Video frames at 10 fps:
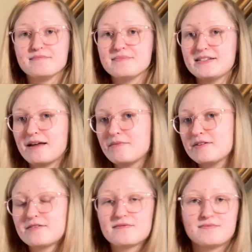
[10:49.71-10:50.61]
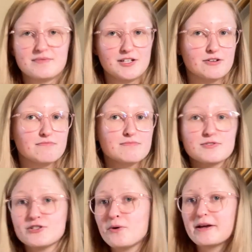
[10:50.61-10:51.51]
Same with, you know,
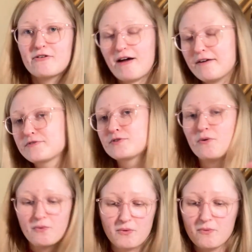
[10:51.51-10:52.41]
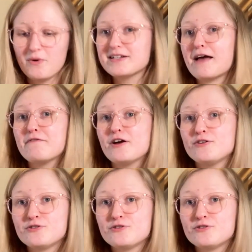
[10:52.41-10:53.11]
sewing crafts, whatever.